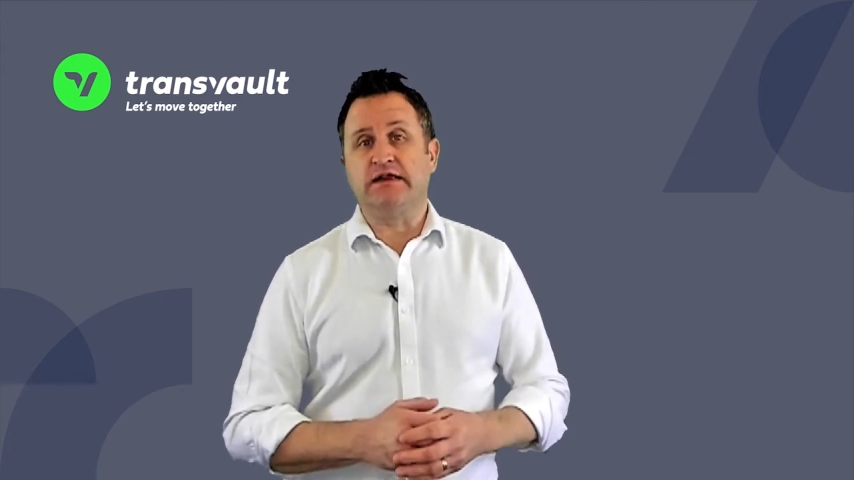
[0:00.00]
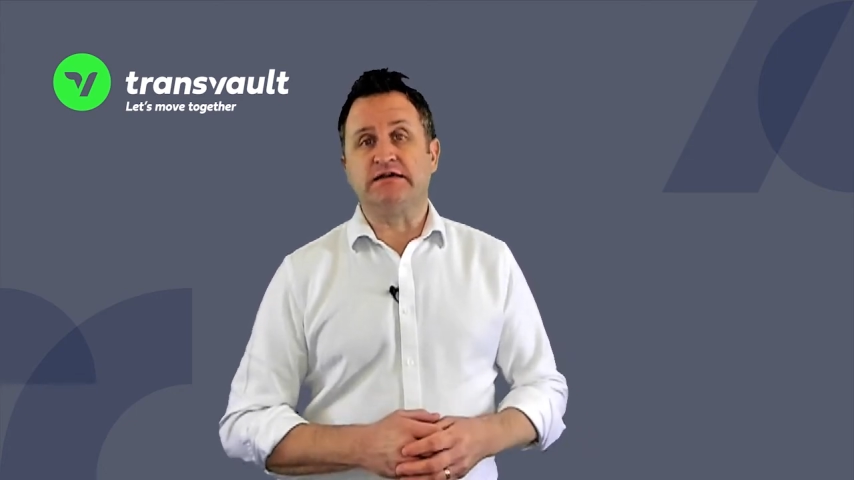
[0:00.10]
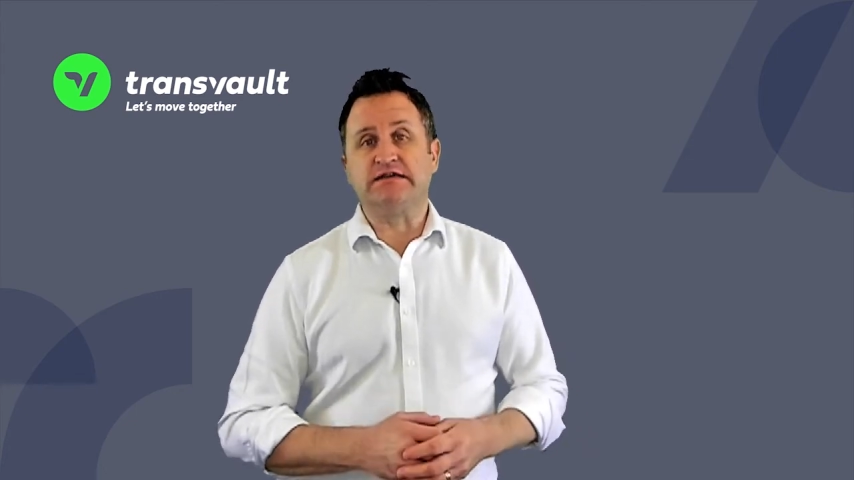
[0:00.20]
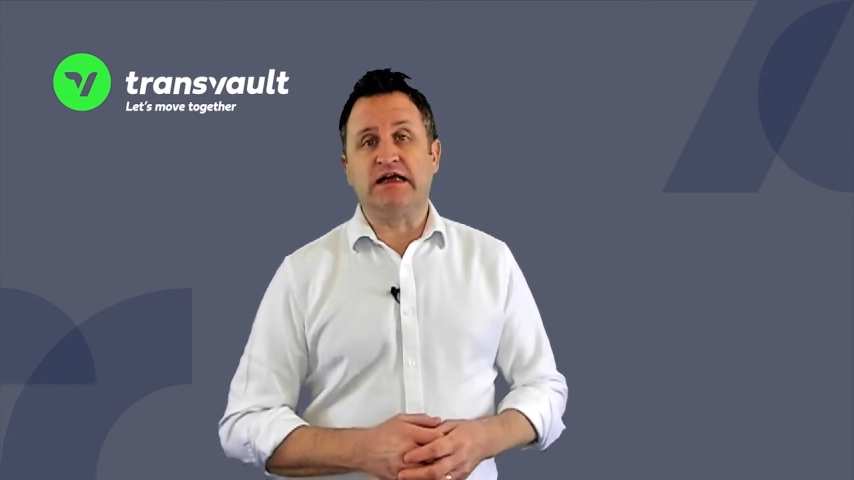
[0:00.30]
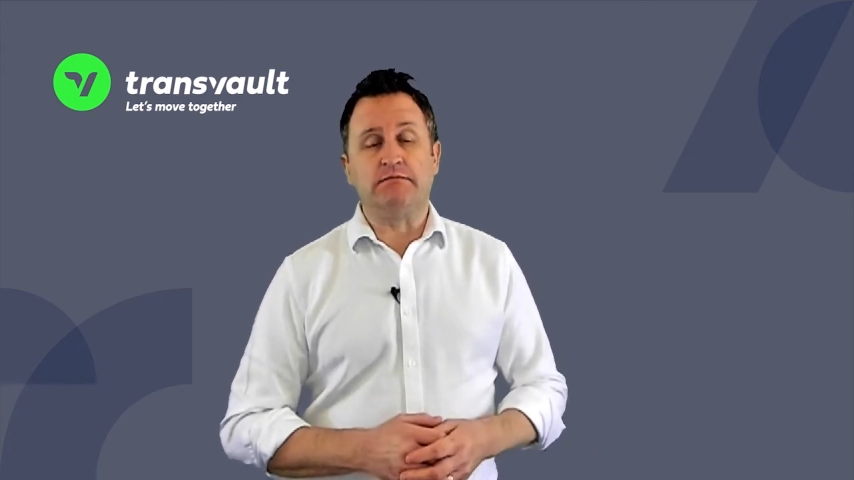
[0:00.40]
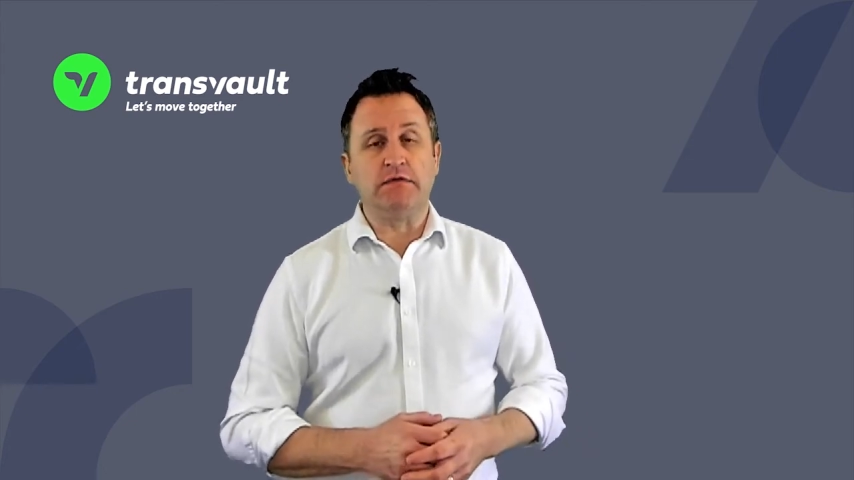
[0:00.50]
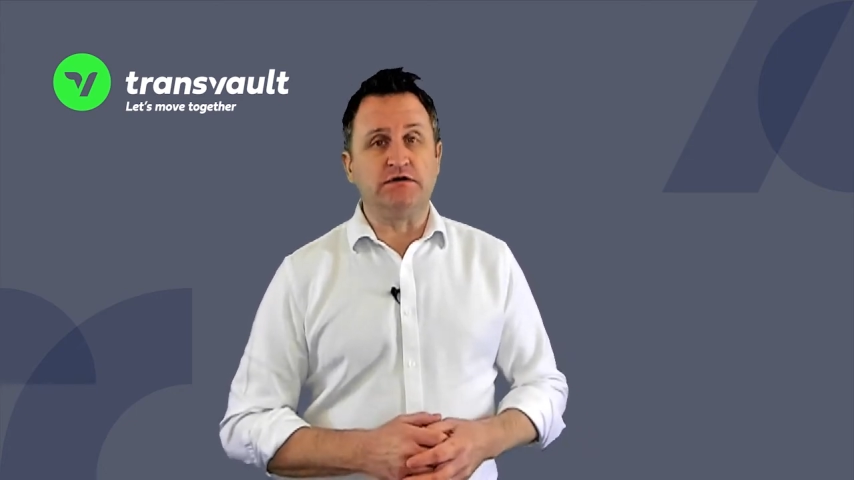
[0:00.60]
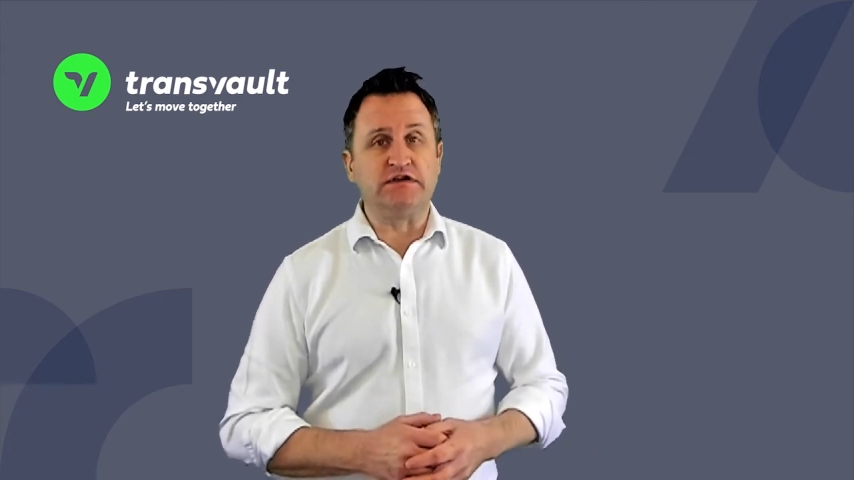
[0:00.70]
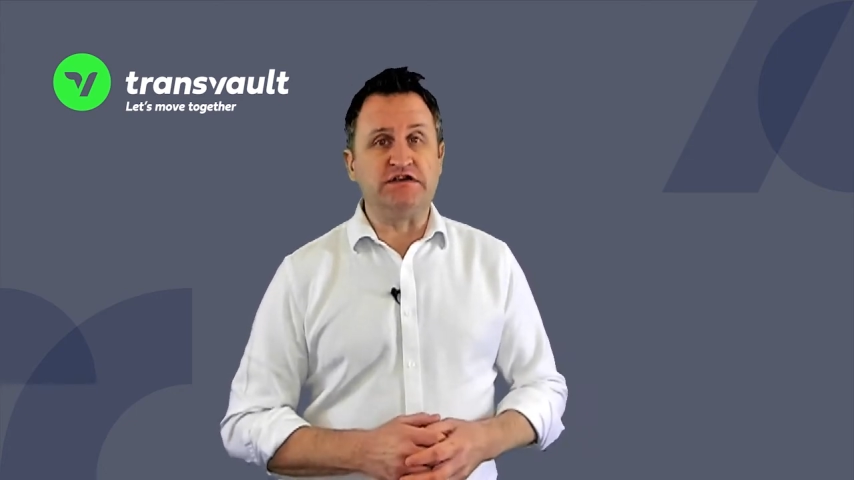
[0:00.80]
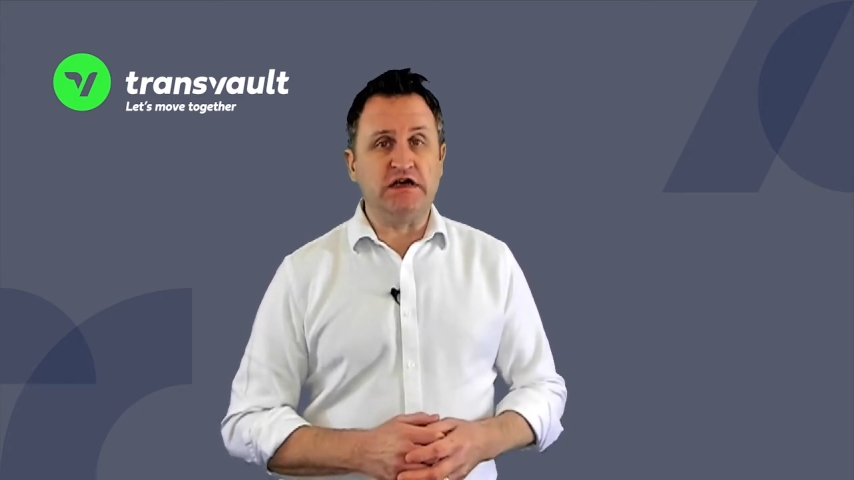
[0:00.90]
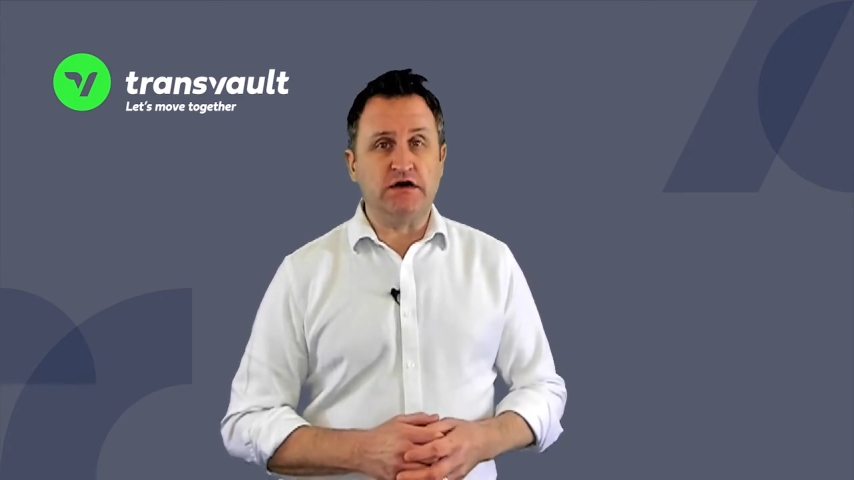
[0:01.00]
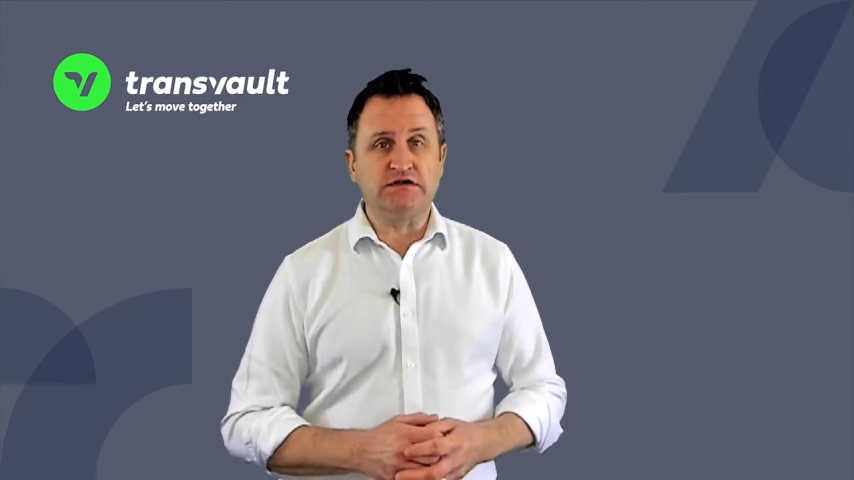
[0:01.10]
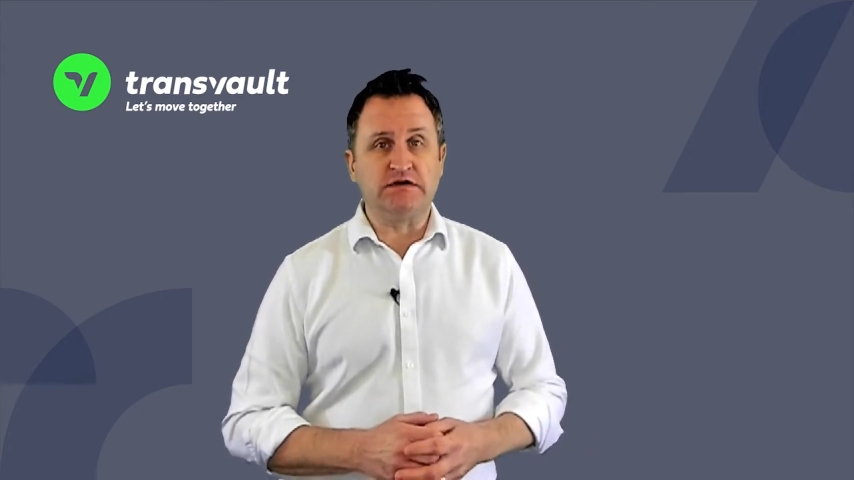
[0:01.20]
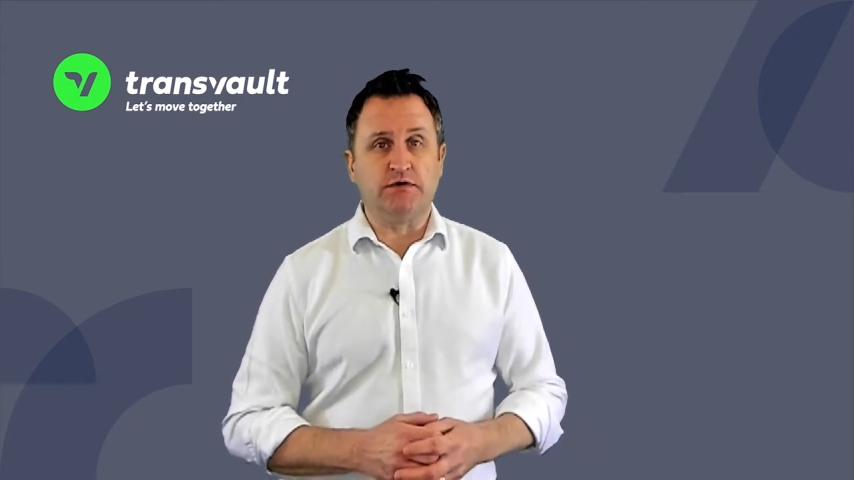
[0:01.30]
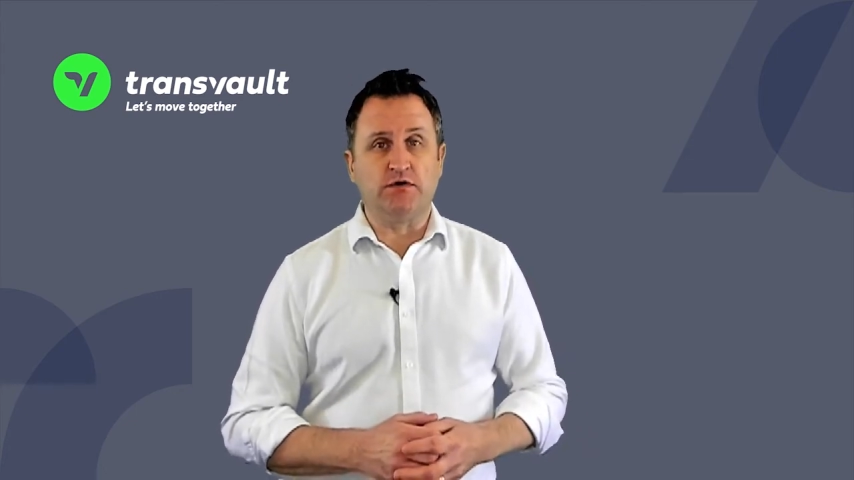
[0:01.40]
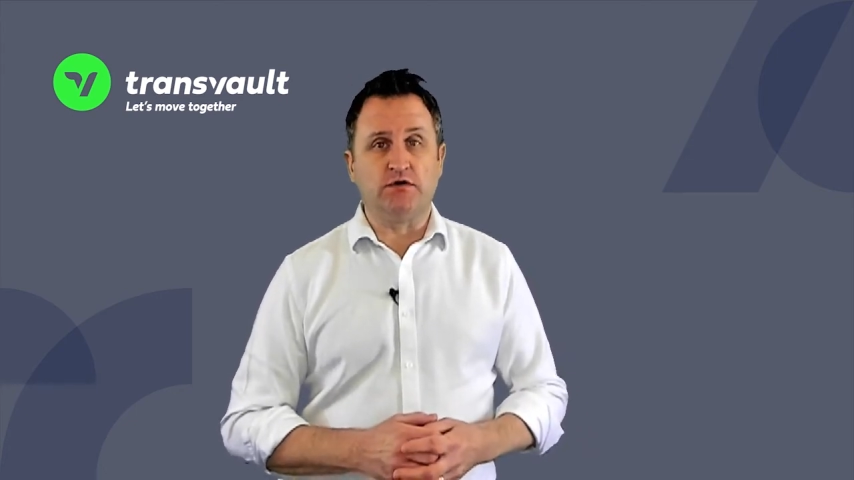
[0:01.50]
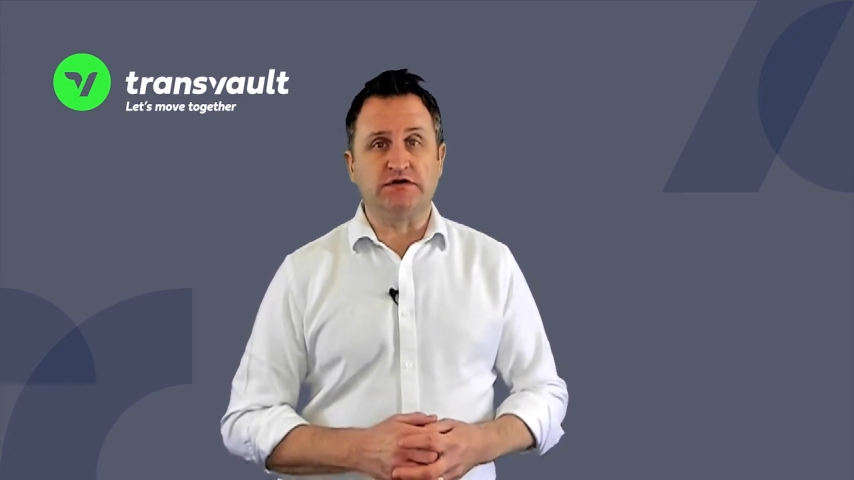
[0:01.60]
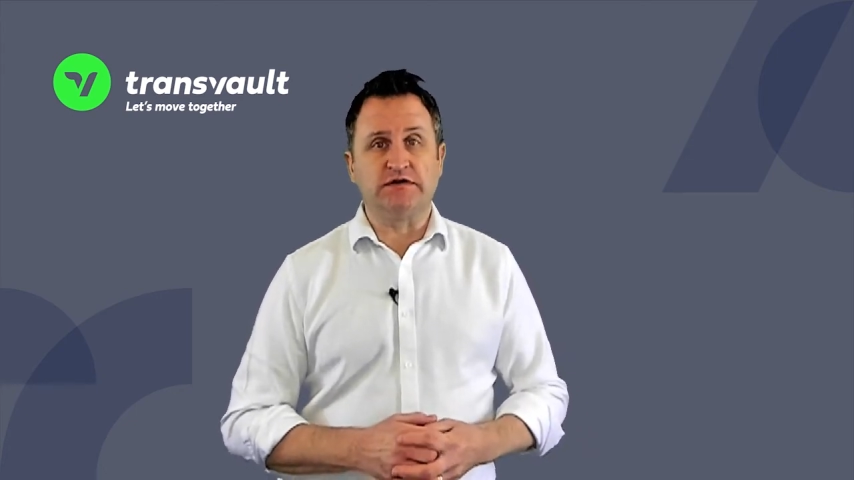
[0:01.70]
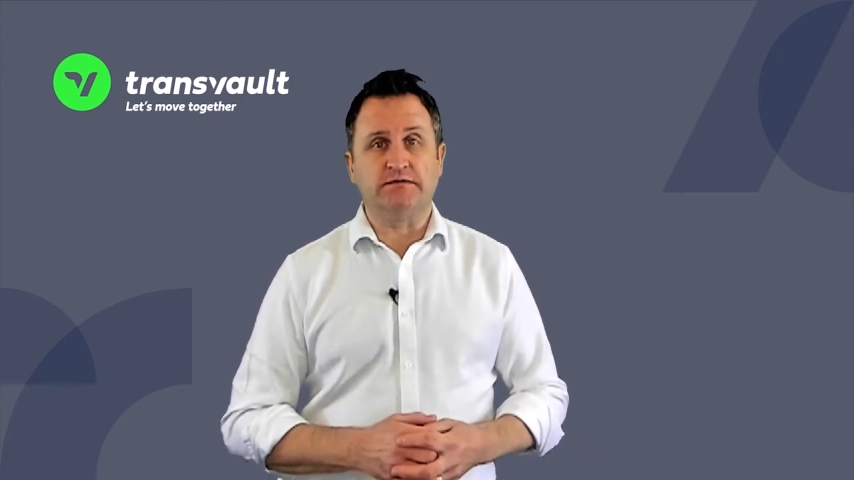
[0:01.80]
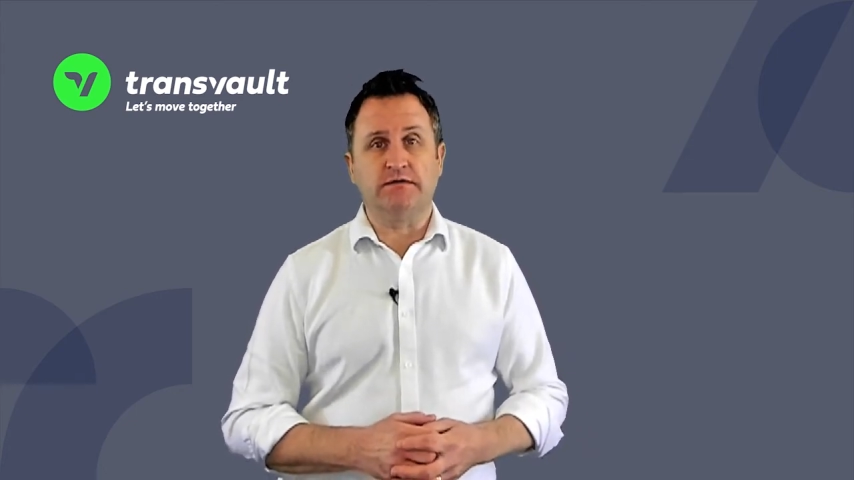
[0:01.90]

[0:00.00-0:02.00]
there is now multi-geo support,